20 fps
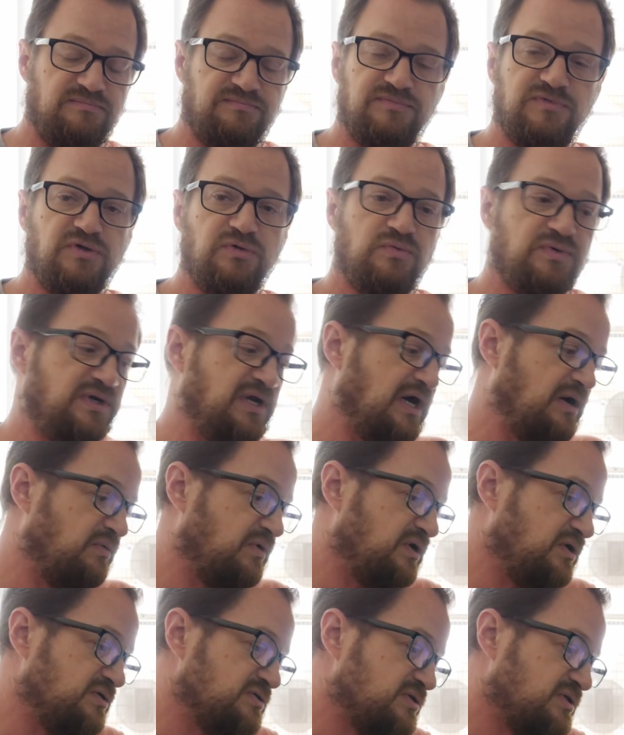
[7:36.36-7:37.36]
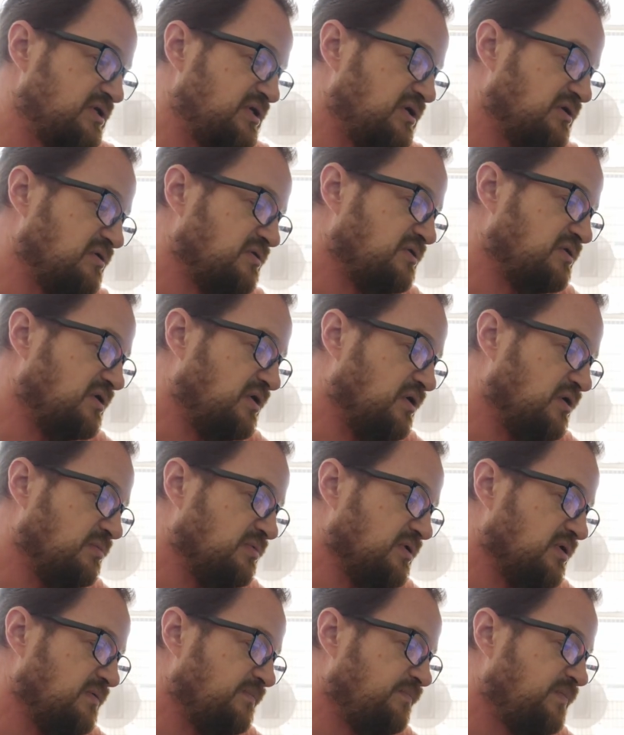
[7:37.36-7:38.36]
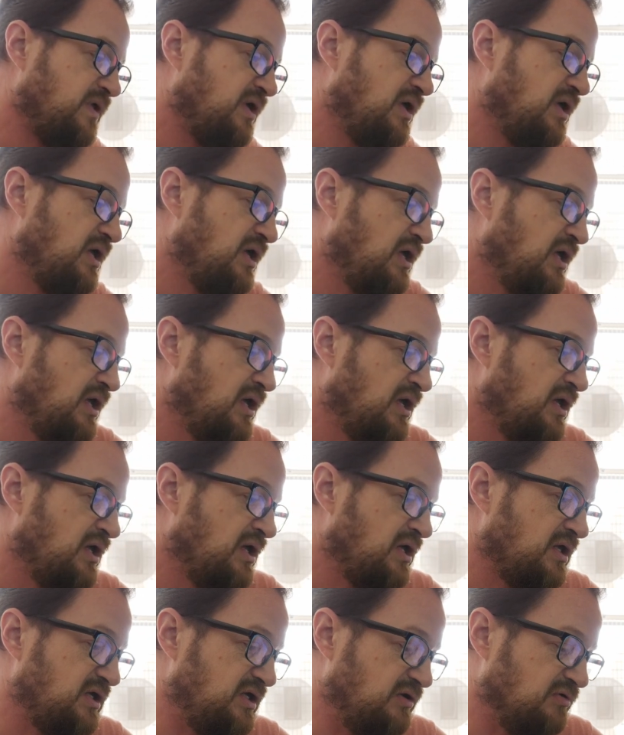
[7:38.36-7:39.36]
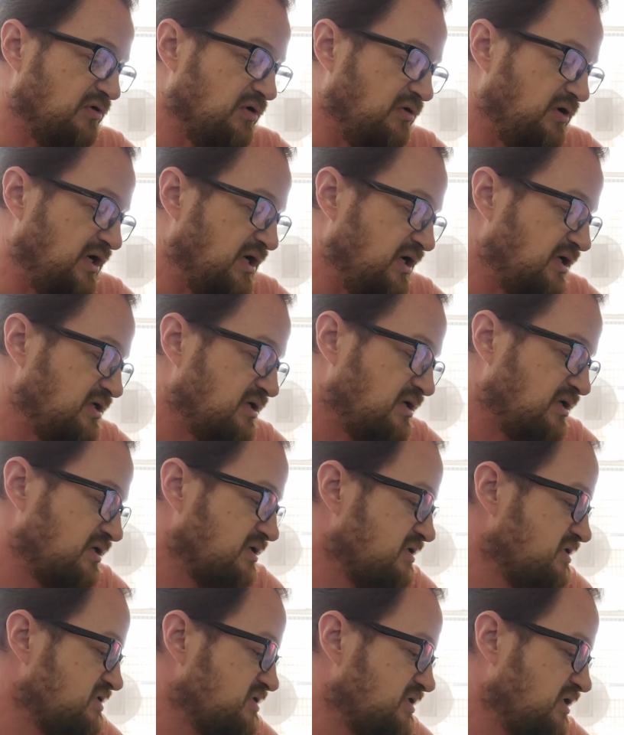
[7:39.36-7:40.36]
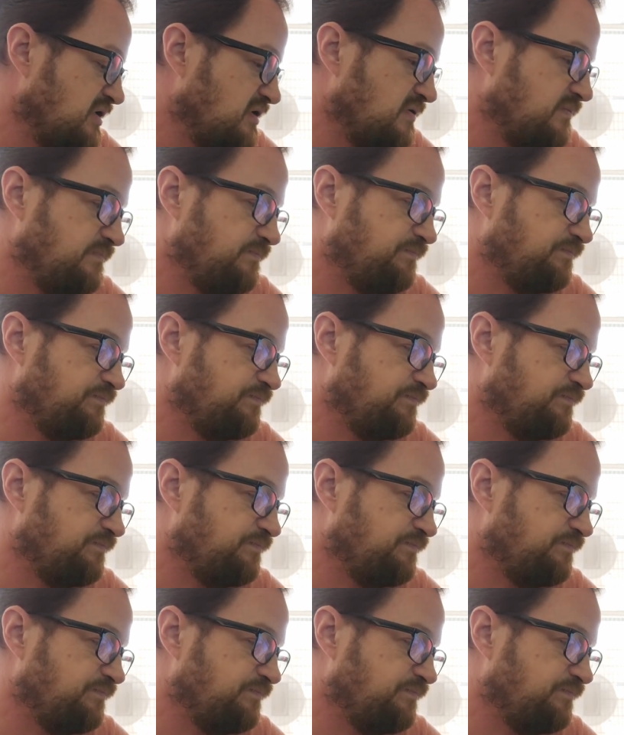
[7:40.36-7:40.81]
You would not want to use the GoPro Hero 8. So